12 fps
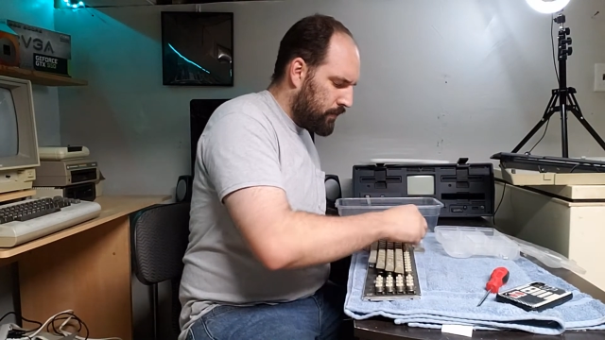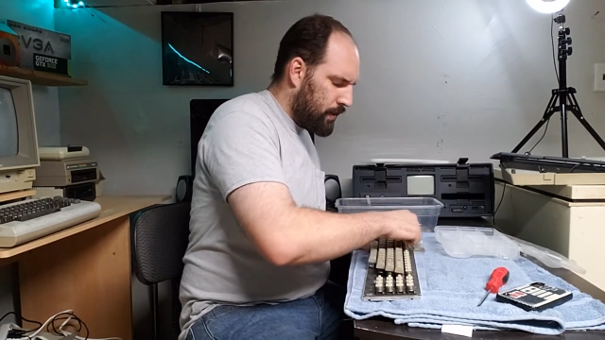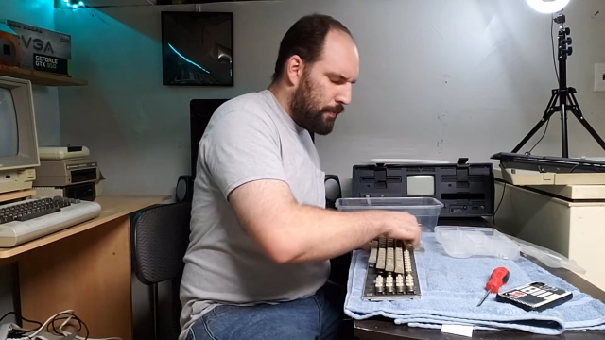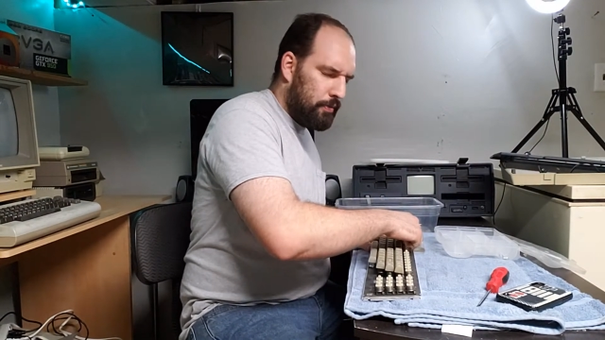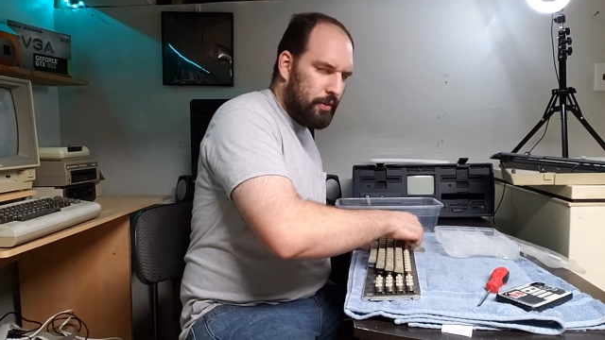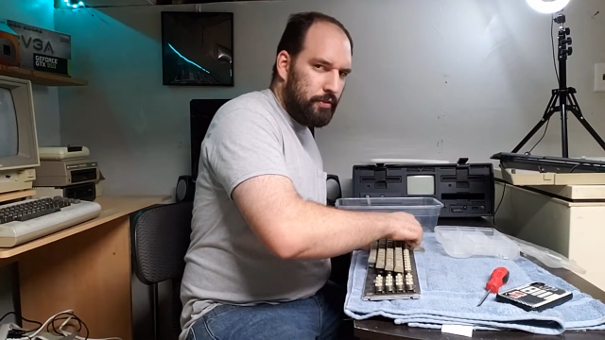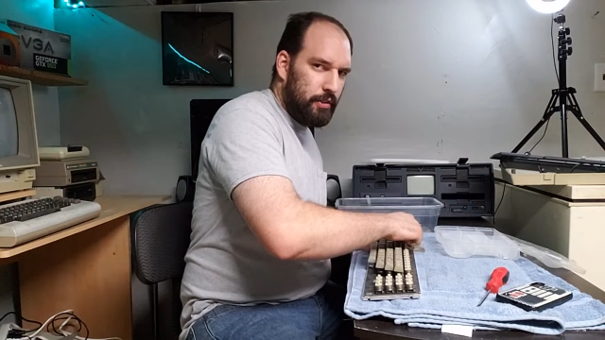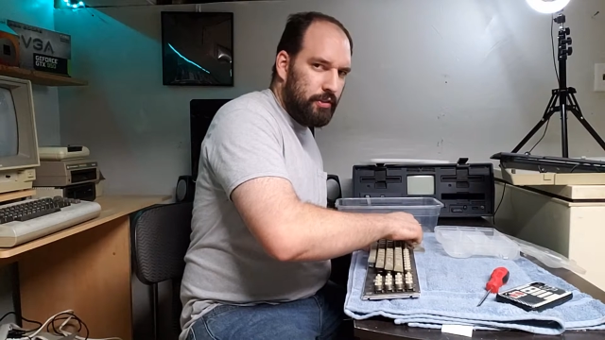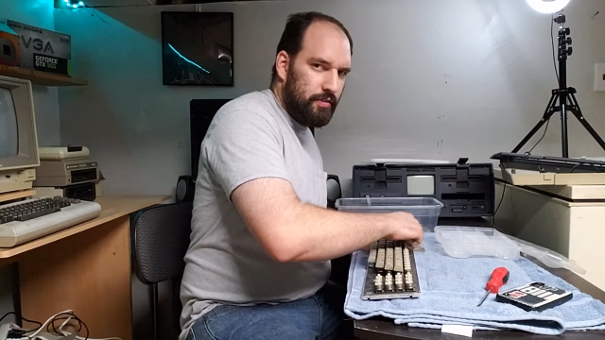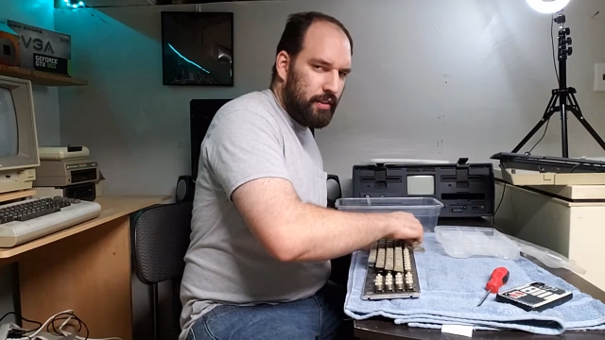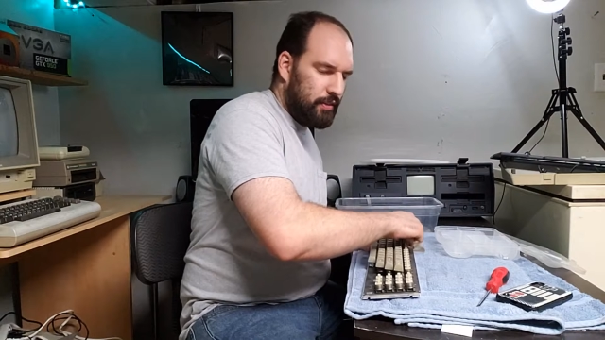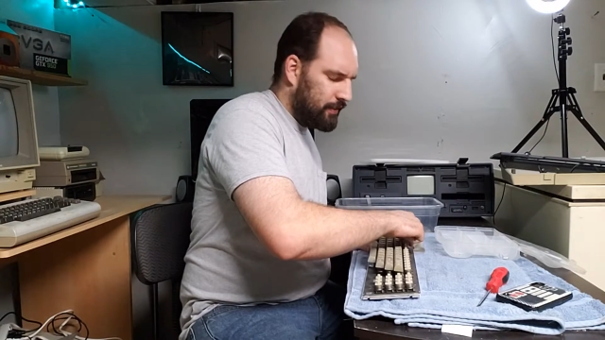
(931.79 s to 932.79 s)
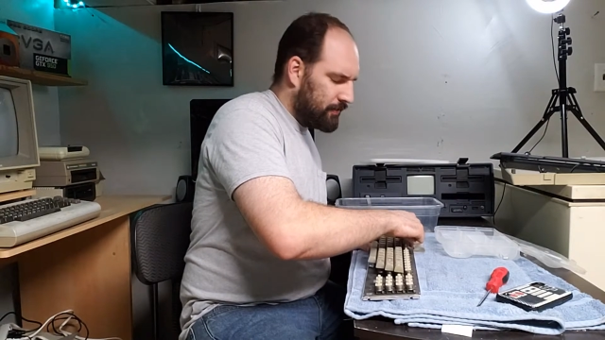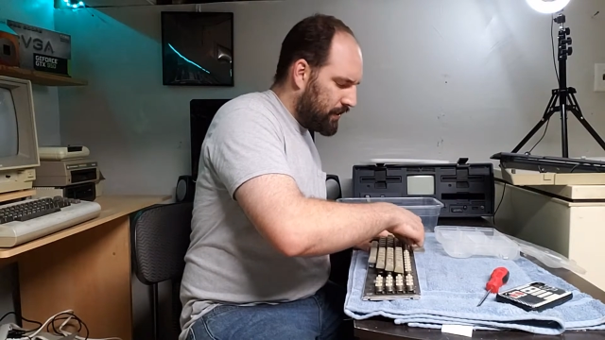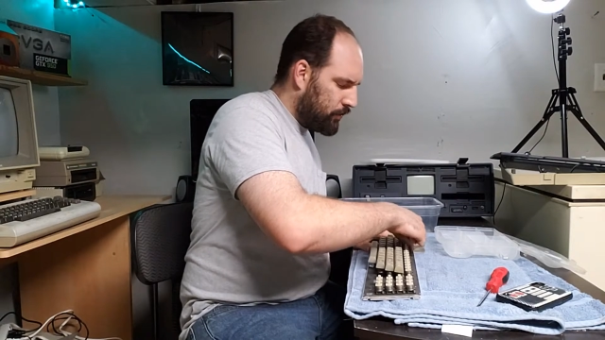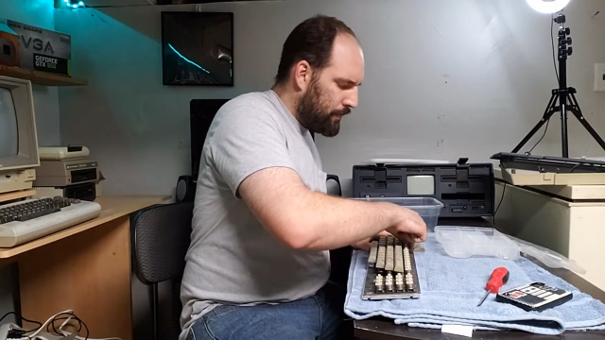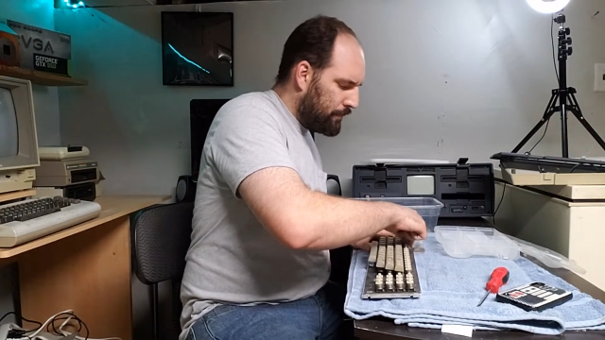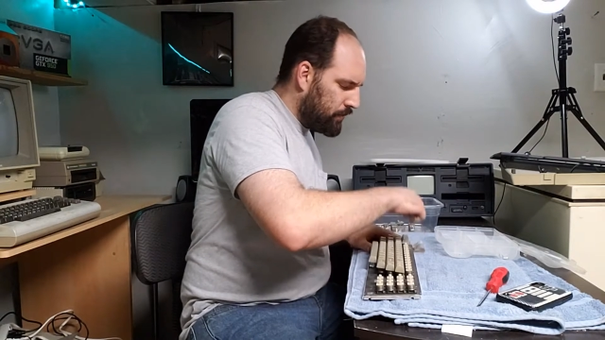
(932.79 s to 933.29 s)
couple of restoration videos I've seen,
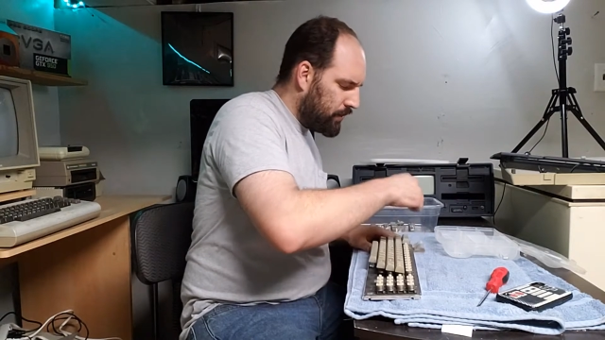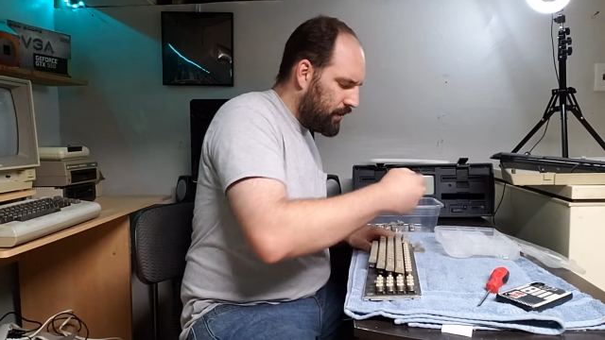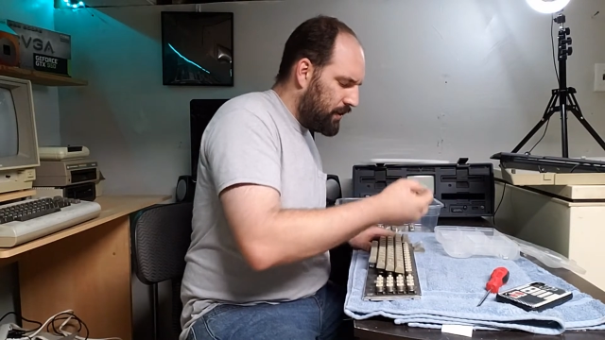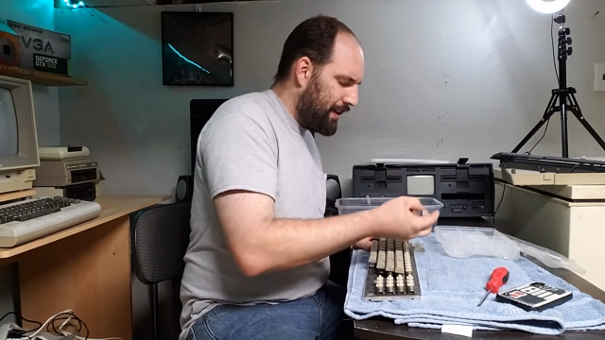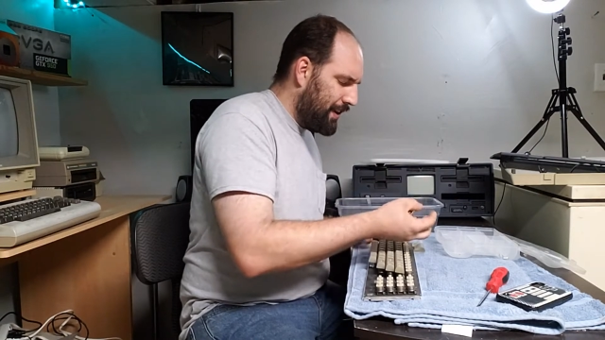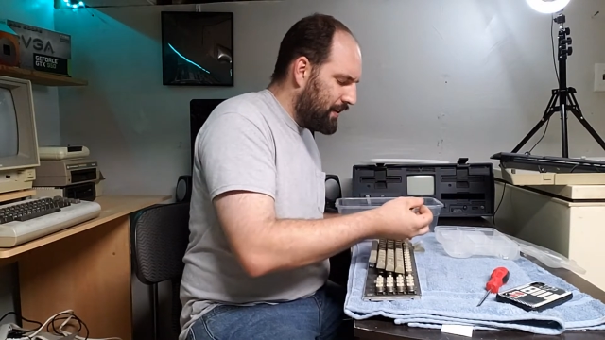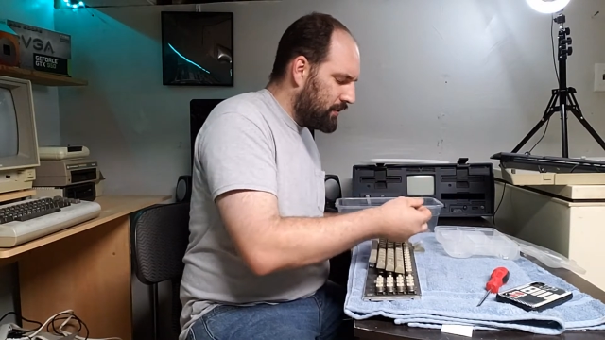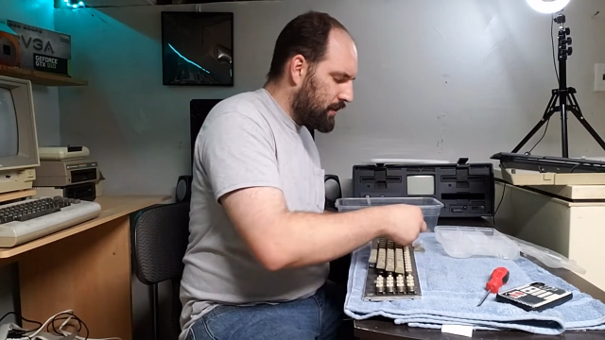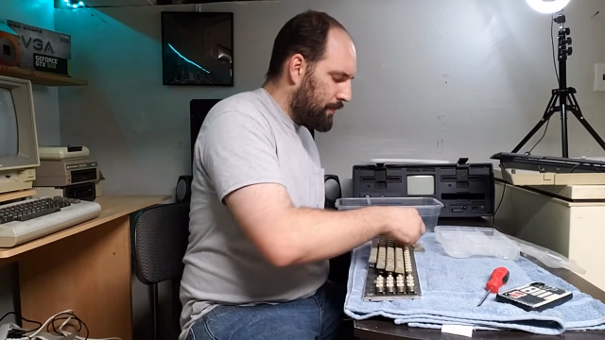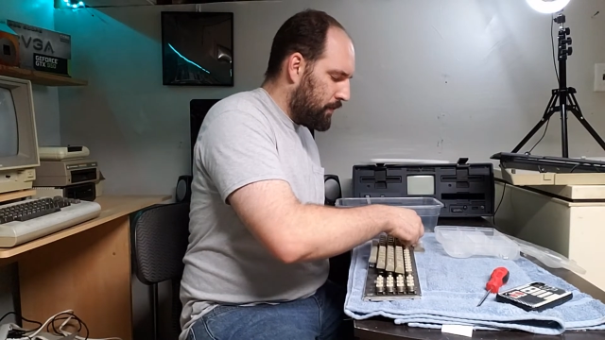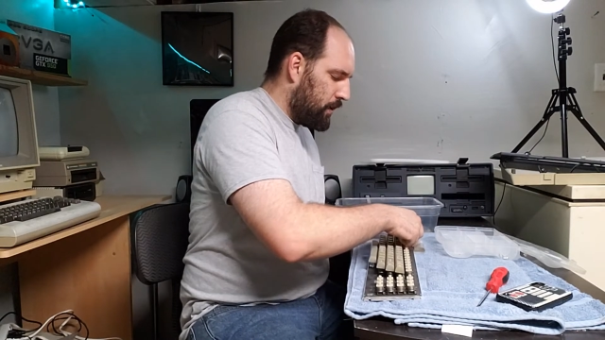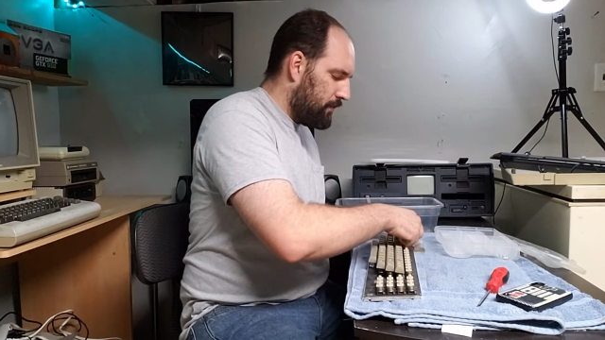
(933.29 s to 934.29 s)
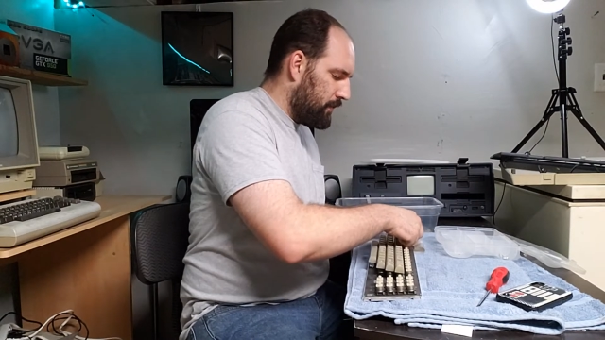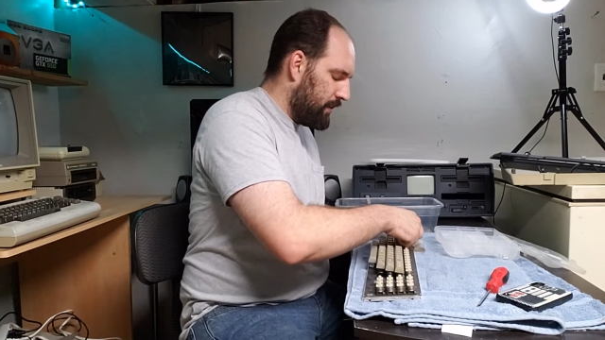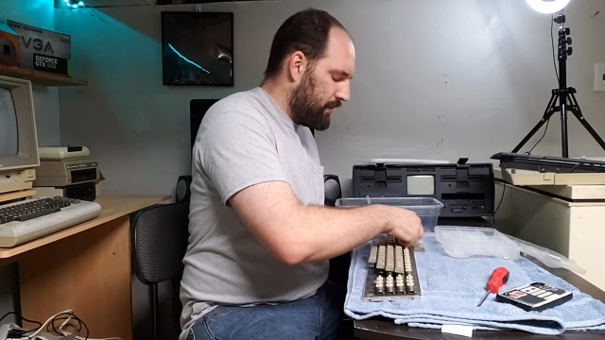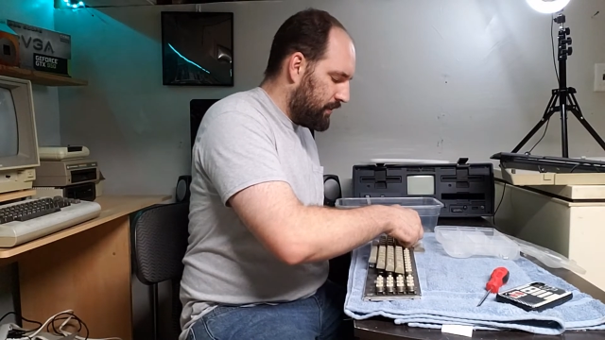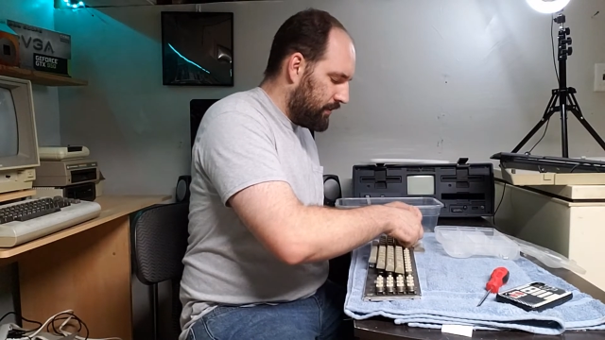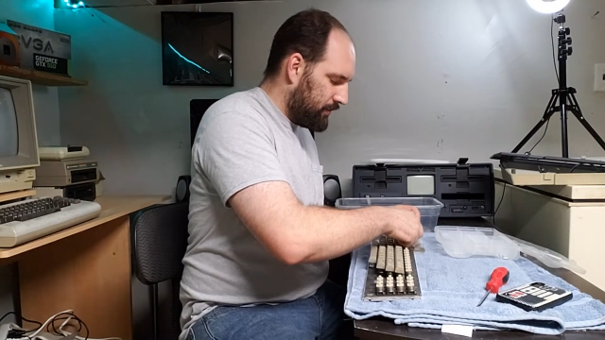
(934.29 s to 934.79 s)
I don't remember the keys coming off
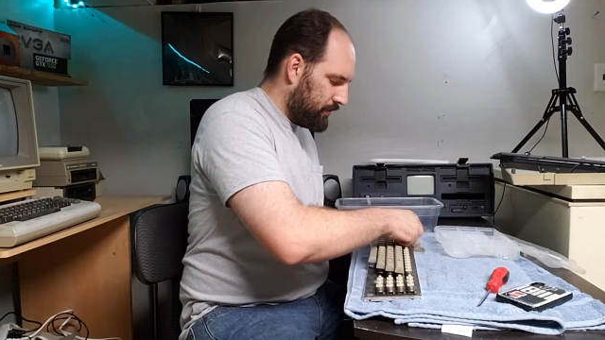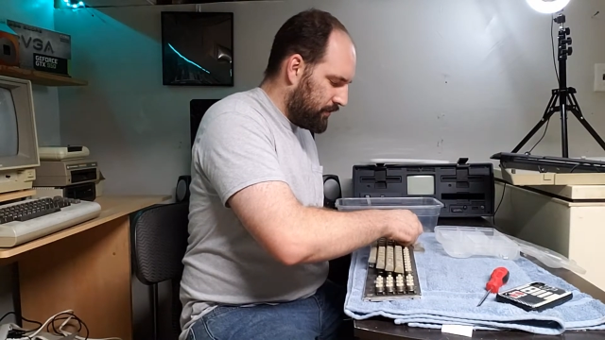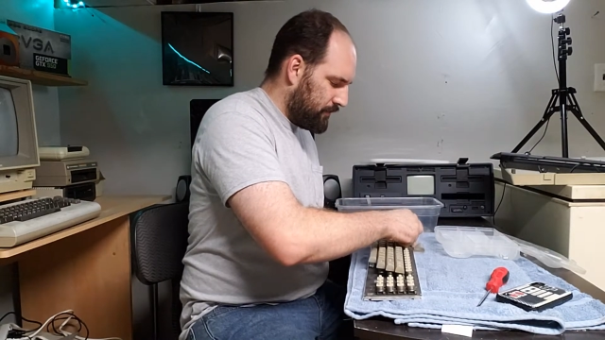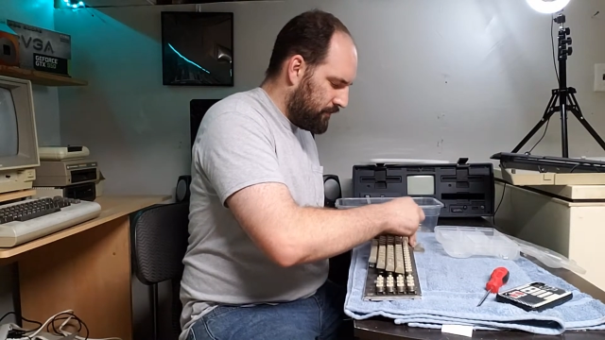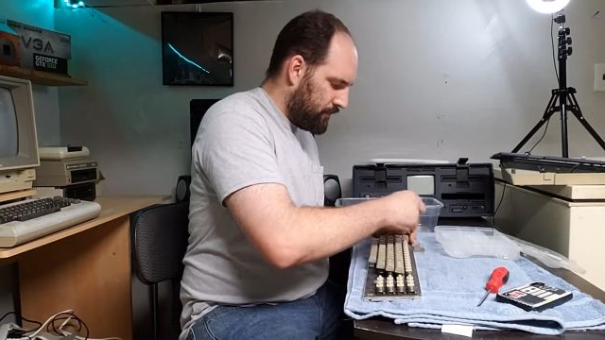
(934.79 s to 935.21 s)
like this.